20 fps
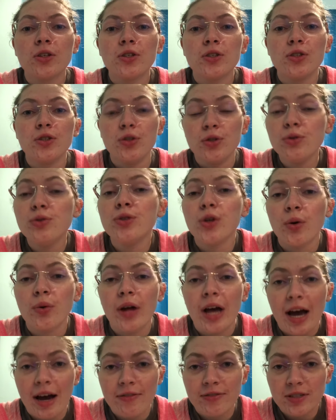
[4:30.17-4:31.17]
you don't
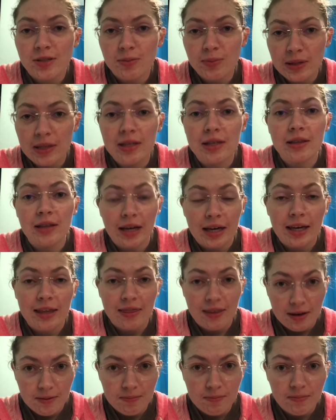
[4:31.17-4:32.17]
have to be like
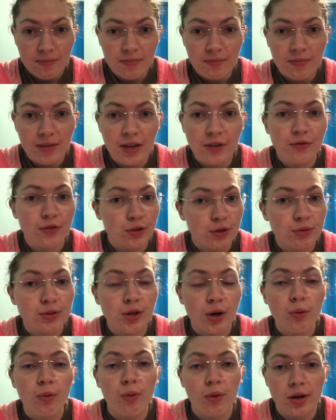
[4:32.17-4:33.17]
them if you
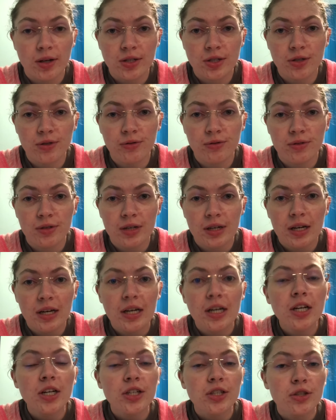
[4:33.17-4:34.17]
don't want to.
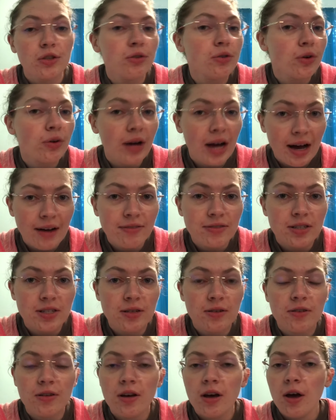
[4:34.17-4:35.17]
You don't have
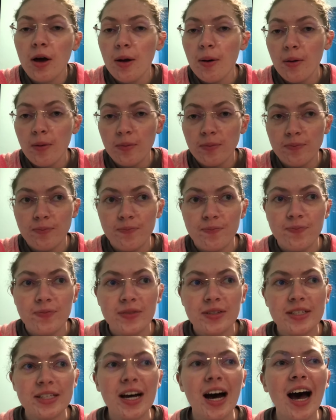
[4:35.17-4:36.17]
to
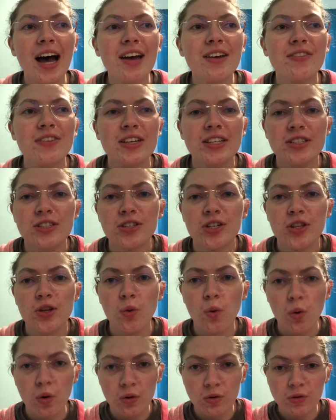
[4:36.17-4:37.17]
dive into the
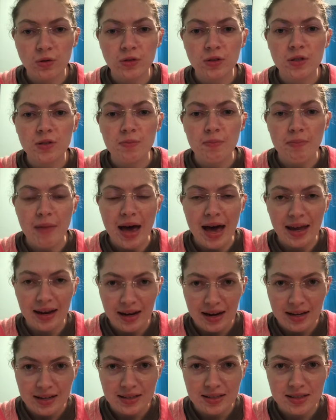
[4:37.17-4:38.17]
world's
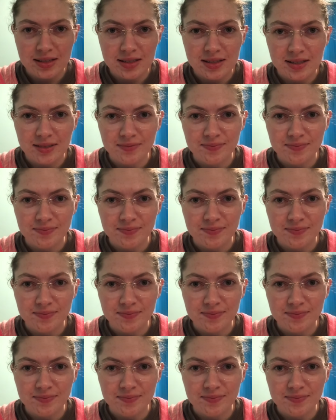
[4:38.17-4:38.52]
madness,